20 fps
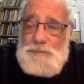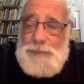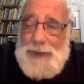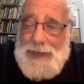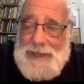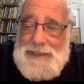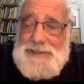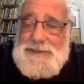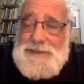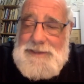
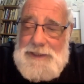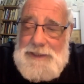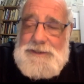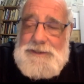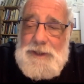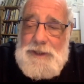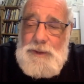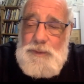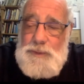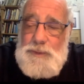Palestinians
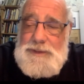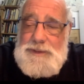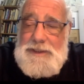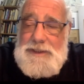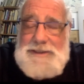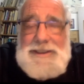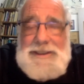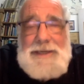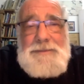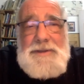are losing
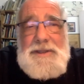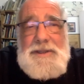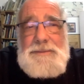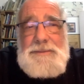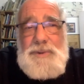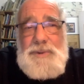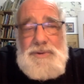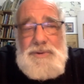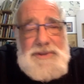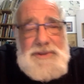some of their
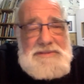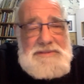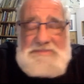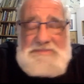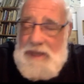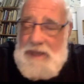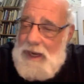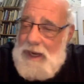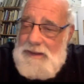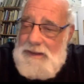most,
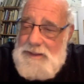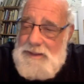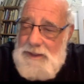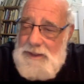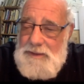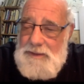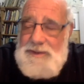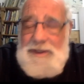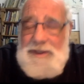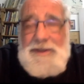you
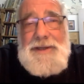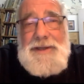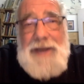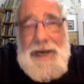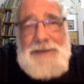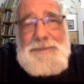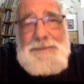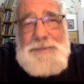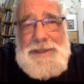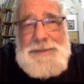know, they're
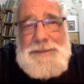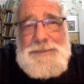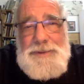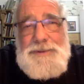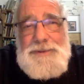young people.